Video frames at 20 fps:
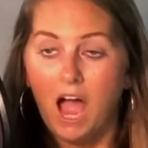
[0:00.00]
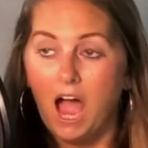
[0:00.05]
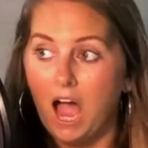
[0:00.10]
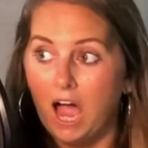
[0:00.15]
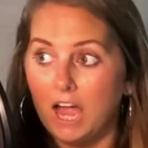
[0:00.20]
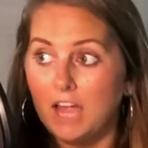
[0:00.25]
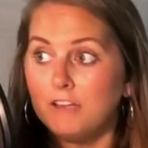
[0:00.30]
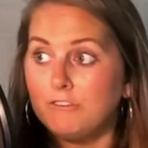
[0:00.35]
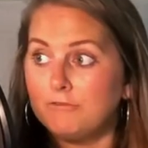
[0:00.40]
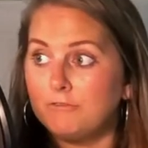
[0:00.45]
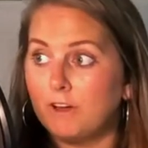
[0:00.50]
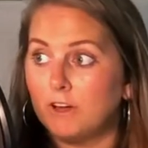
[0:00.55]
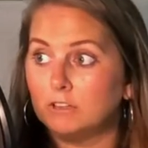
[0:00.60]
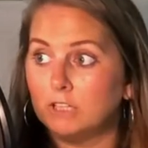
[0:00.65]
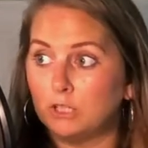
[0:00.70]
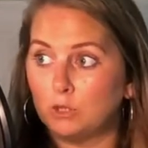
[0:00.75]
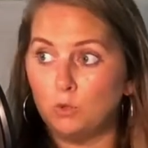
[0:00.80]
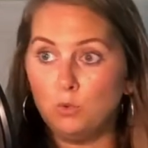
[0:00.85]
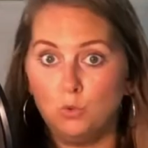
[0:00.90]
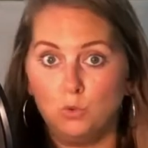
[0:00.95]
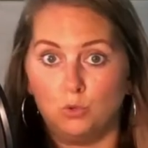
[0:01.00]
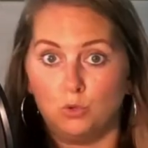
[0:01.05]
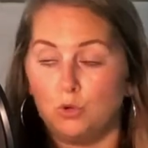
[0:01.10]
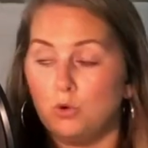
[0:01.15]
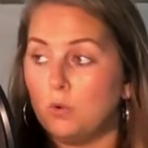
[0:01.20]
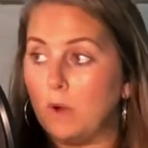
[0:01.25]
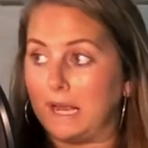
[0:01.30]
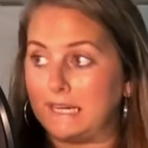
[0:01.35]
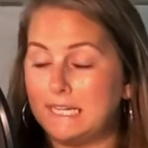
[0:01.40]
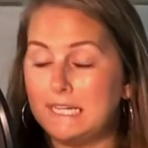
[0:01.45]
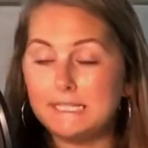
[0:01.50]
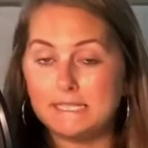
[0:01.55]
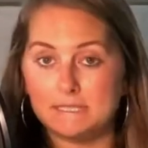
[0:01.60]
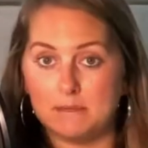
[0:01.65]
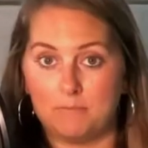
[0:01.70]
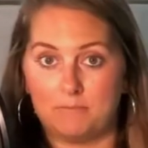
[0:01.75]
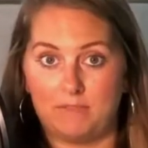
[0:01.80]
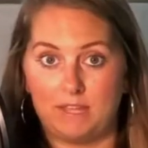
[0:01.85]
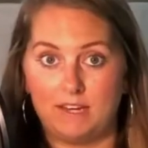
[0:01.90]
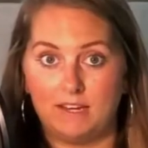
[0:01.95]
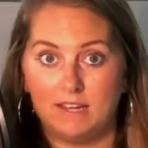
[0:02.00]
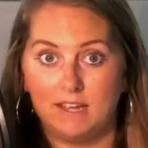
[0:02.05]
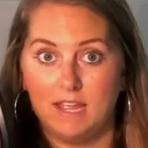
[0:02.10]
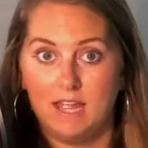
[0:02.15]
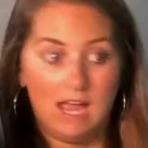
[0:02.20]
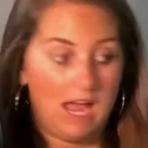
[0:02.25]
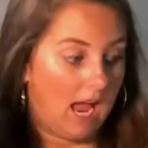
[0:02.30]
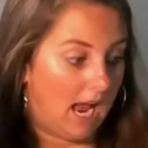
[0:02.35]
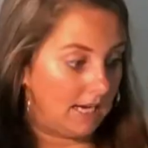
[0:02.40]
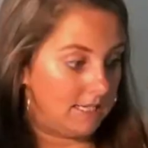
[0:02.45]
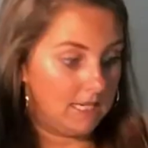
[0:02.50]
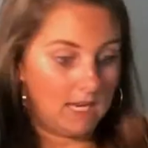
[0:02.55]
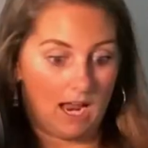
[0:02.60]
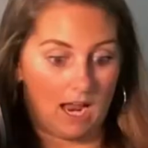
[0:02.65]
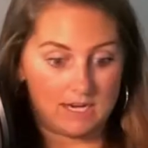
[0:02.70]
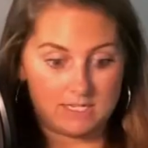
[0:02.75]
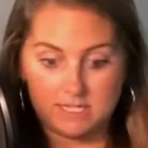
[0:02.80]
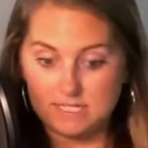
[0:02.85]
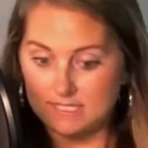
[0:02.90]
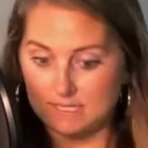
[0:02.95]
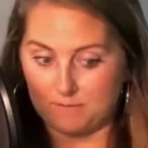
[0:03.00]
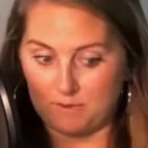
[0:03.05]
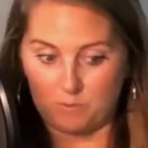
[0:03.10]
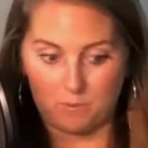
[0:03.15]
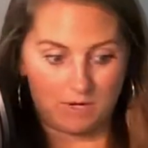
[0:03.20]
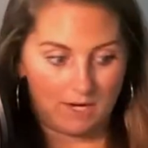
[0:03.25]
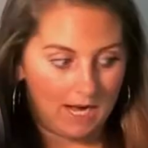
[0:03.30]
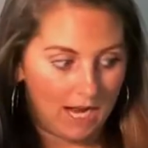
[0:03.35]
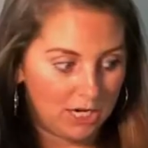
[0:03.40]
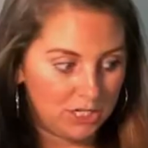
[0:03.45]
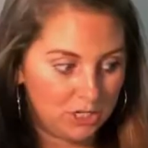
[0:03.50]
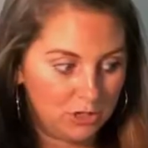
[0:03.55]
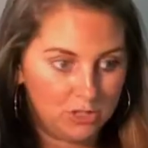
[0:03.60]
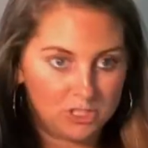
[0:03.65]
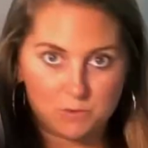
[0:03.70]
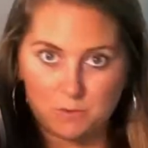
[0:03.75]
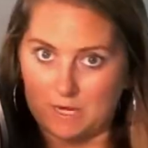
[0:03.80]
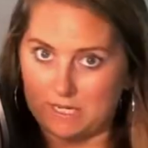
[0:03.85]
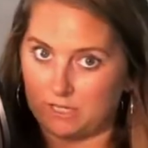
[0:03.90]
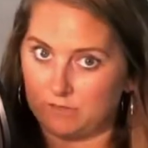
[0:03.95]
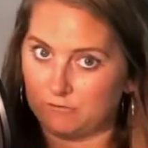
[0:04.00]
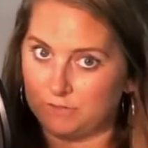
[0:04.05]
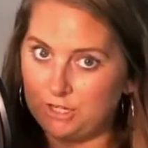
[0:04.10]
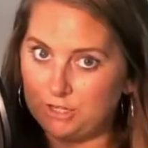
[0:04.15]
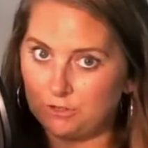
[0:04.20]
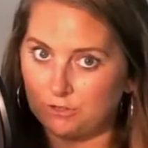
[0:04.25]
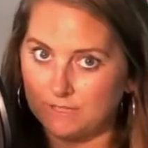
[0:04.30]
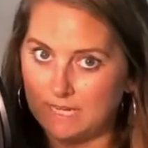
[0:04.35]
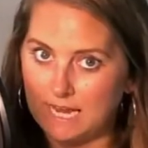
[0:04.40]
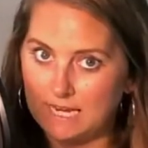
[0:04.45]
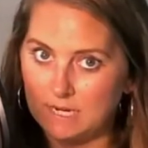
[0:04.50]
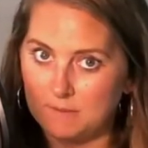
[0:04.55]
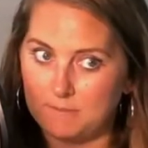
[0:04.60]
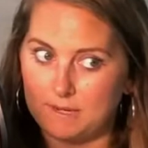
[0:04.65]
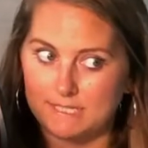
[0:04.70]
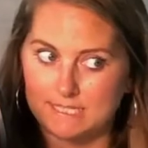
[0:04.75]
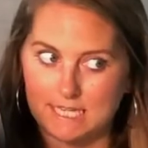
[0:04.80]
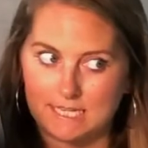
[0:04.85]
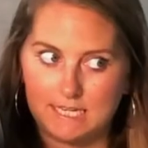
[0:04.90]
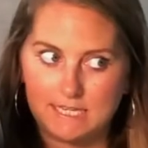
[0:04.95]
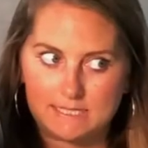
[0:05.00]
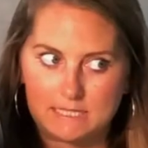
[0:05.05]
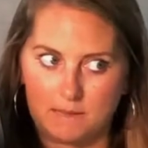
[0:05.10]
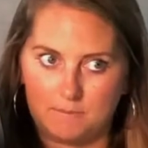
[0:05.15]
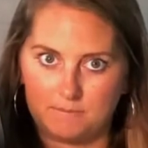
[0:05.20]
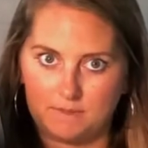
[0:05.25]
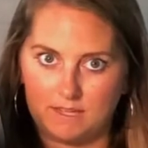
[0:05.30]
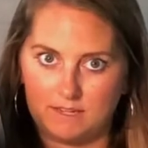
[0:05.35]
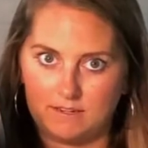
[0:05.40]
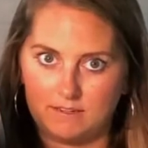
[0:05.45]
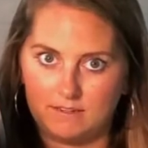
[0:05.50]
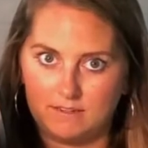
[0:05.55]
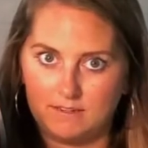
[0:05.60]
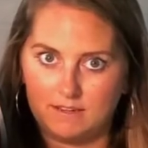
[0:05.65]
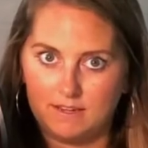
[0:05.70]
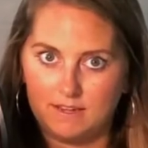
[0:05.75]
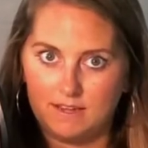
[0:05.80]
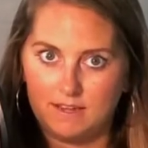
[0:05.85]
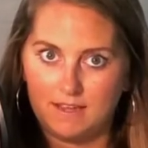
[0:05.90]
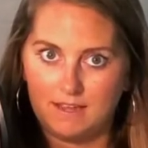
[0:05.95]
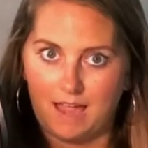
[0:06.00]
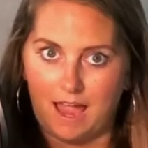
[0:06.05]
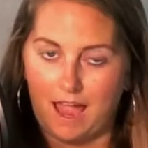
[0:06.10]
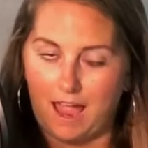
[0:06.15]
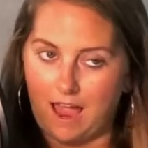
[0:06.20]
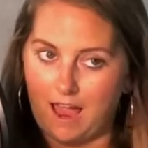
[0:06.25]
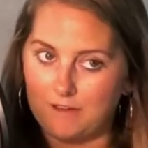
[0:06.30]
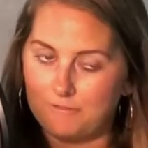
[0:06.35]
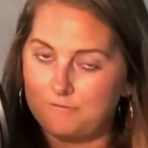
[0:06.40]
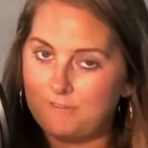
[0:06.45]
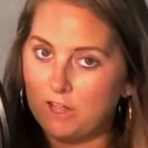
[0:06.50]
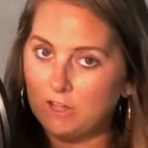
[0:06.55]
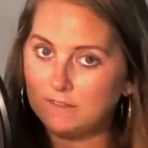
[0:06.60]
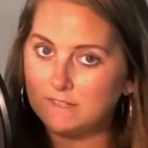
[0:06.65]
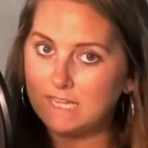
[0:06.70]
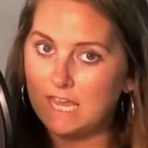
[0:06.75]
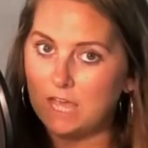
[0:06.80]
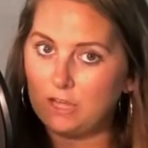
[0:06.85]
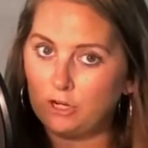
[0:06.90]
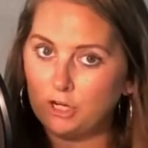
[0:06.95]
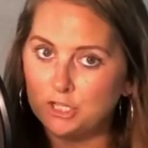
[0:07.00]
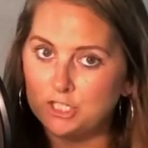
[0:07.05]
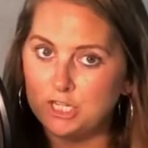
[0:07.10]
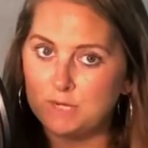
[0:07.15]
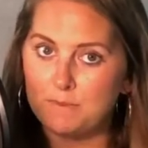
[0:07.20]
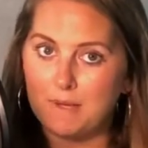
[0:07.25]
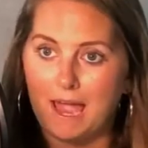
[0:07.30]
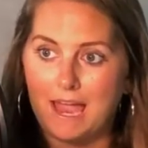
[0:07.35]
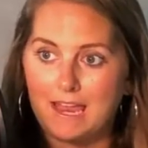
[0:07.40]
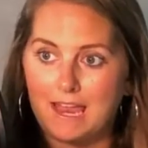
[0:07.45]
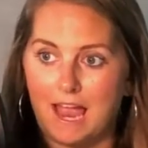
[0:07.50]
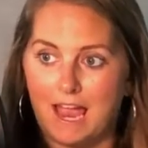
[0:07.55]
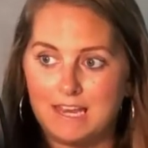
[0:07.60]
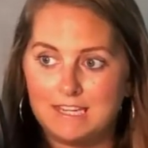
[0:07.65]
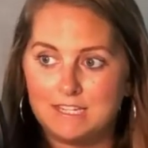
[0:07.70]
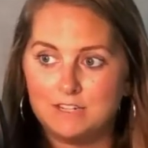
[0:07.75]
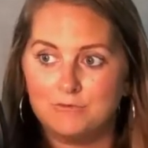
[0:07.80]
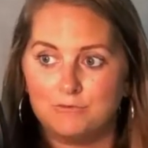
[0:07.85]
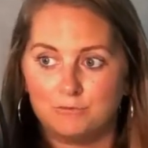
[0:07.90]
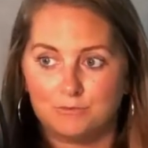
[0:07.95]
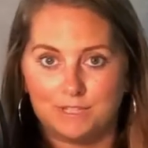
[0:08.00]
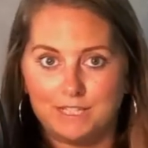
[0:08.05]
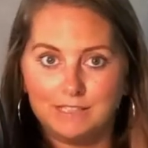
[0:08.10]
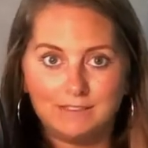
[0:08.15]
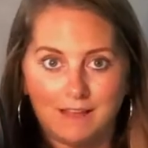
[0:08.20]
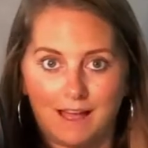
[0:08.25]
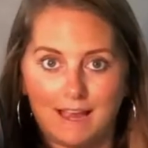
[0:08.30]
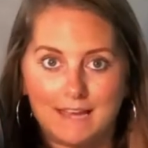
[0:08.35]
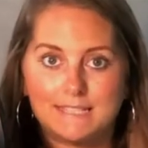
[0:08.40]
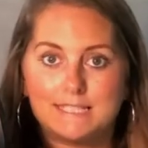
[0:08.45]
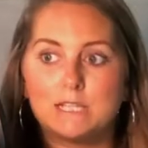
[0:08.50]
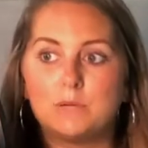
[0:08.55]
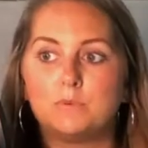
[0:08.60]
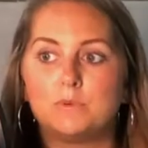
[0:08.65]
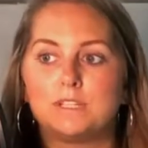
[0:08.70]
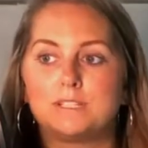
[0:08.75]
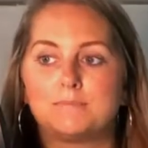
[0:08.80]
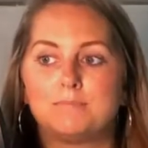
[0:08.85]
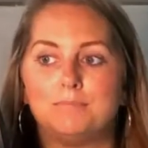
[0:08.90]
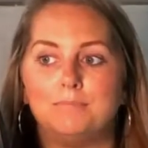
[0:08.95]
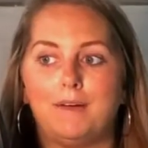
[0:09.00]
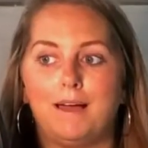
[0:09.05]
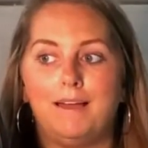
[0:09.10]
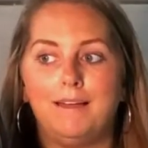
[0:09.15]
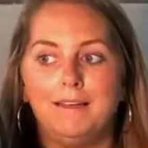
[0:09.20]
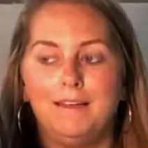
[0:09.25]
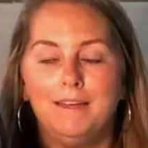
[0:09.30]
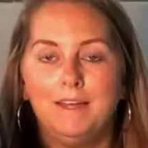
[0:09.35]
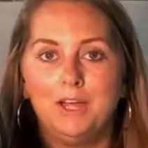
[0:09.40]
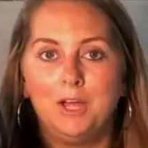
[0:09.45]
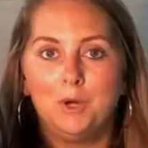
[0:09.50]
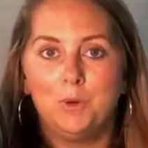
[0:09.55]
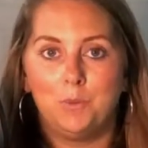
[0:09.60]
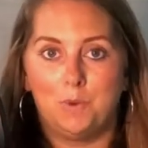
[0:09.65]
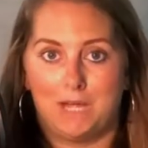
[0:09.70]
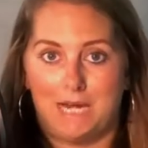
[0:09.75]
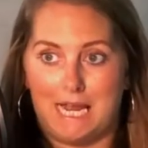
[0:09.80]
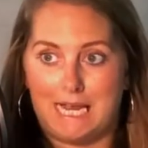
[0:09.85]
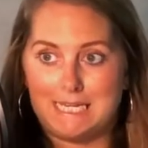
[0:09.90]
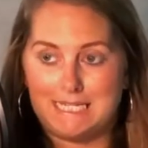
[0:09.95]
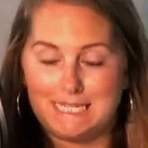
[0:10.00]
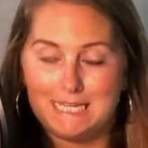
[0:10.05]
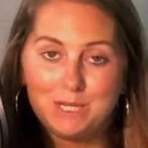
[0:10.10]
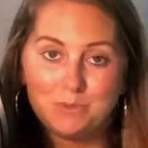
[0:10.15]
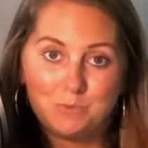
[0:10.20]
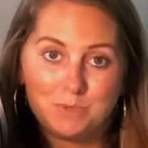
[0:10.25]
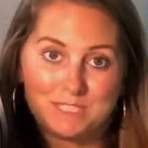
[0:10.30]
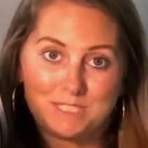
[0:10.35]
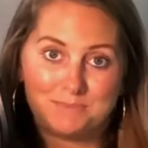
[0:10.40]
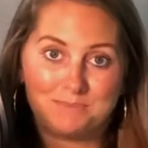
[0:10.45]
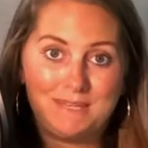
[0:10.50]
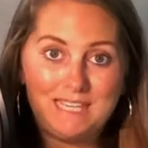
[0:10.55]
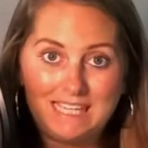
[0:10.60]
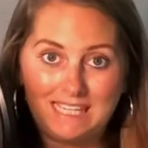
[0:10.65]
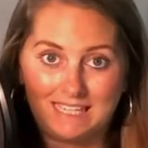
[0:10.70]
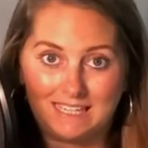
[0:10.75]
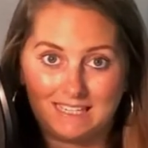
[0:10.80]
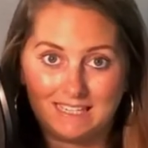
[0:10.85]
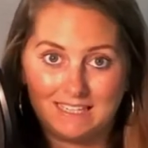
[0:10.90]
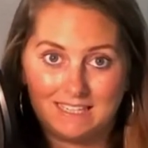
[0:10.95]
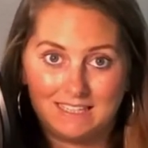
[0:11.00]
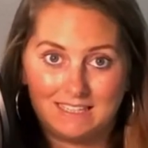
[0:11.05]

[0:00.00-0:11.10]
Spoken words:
I felt like, ooh, I did something. I did something. What did I do? So I can recreate it because I did something. I felt the energy, but I didn't realize it was what I did was me.